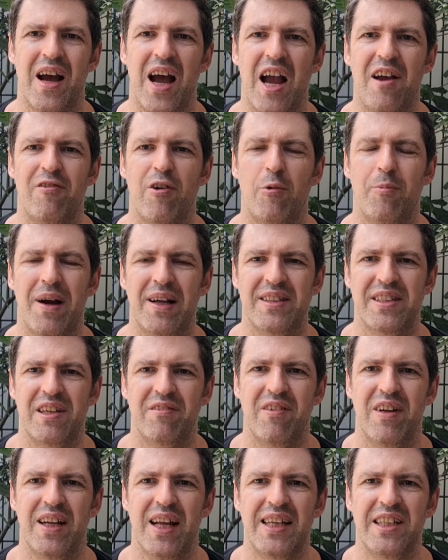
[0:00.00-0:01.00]
a
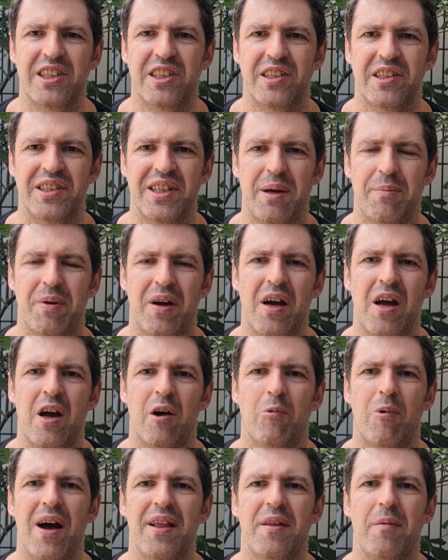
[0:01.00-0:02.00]
romantic relationship
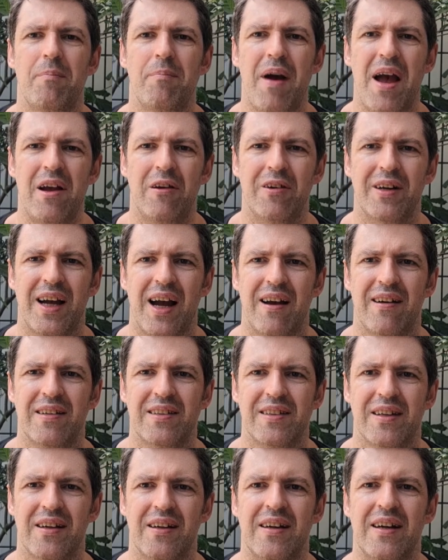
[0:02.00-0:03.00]
where the male
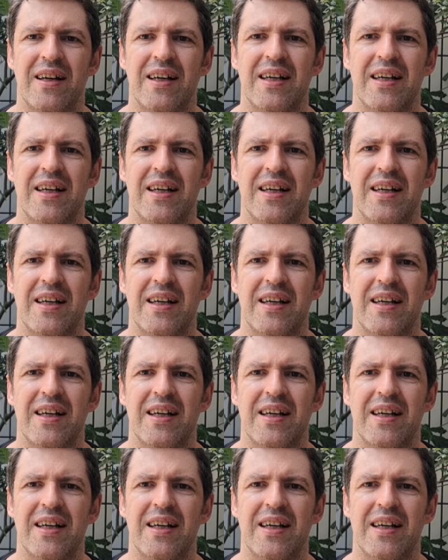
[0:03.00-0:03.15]
character